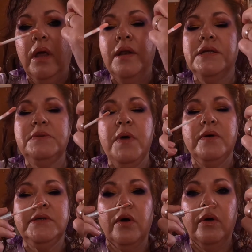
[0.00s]
And it
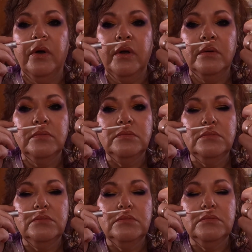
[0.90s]
smells so good.
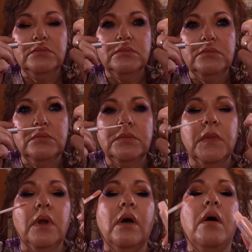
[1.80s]

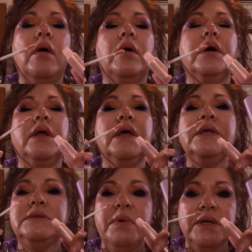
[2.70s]
Oh,
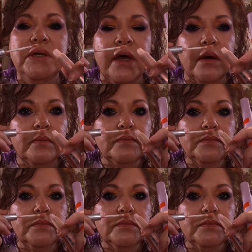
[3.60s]
it smells like